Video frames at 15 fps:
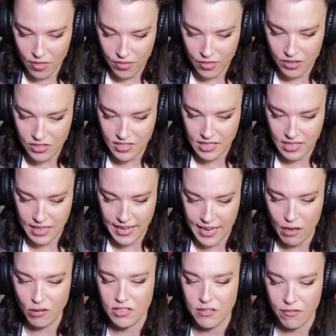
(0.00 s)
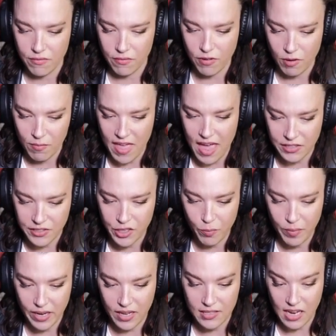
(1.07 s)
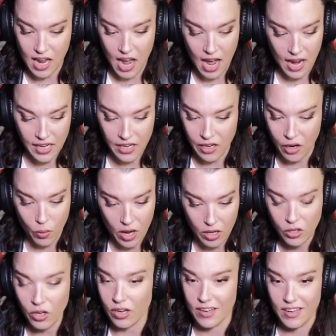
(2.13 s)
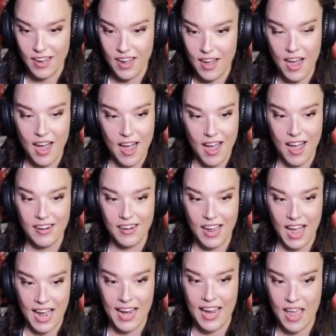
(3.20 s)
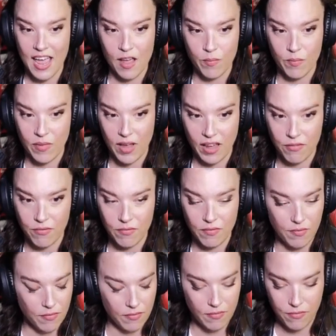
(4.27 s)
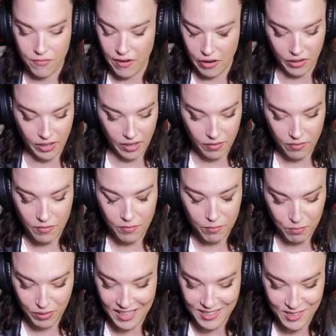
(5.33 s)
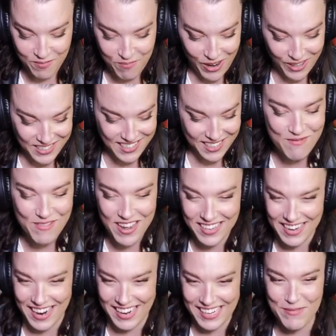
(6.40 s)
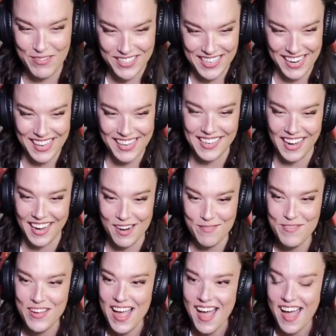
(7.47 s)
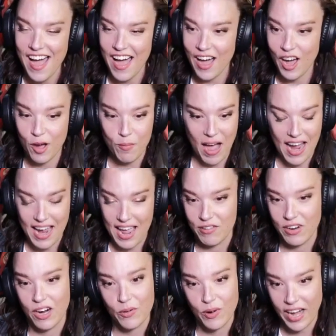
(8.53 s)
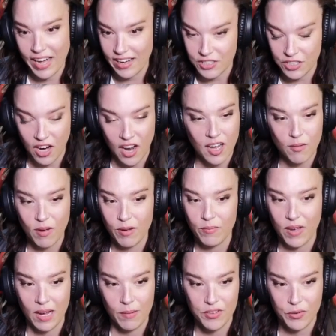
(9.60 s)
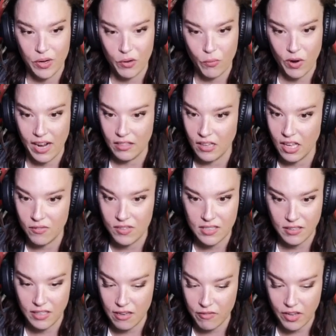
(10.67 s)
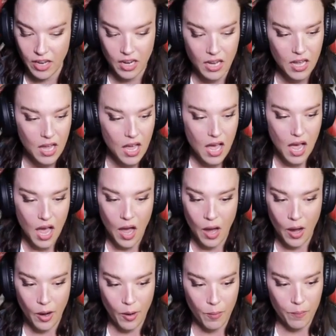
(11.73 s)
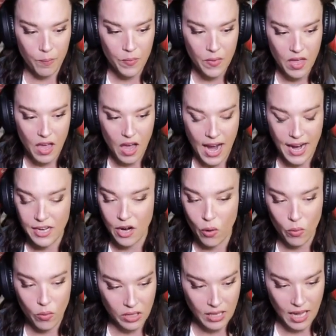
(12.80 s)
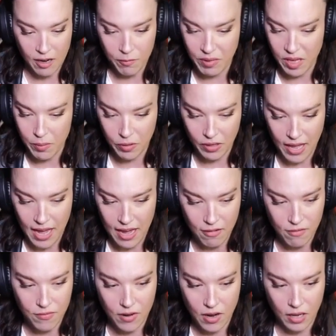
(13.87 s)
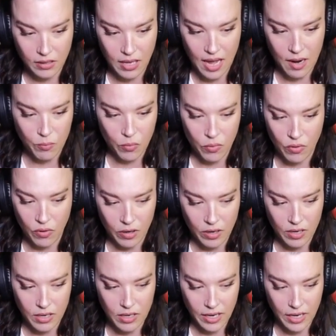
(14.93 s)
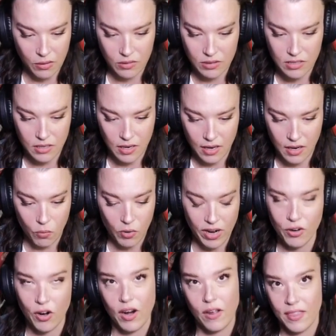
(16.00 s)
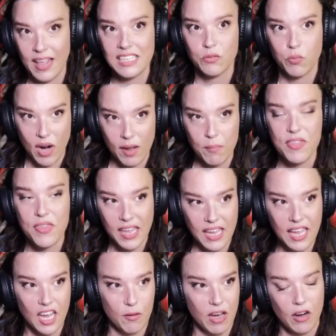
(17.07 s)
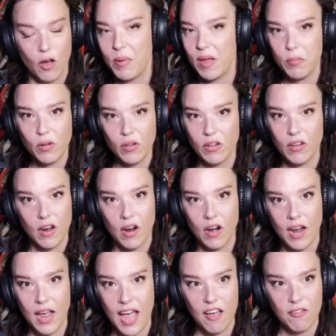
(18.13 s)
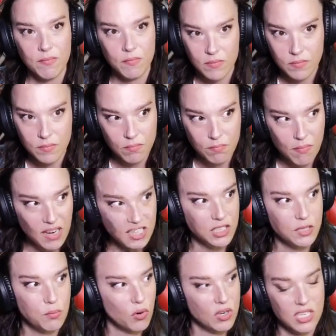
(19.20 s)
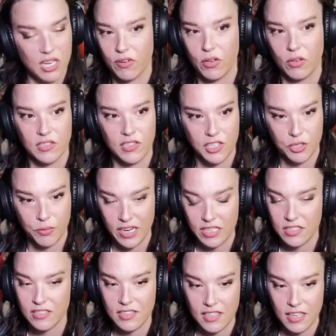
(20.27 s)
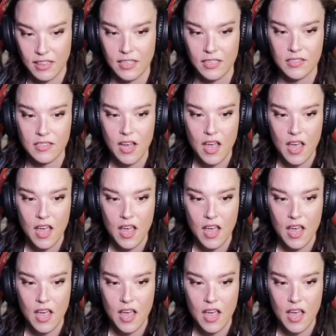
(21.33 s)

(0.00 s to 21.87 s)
There's guilt from that too because uh, you know, look, I am a fairly pleasant person 90% of the time. Um, I have a great job. I'm I'm doing what I love as a living. Um, I know a lot of people have a lot more, you know, whatever. Uh, that's what I'm thinking about. Oh, people are, have much more difficult situations than this.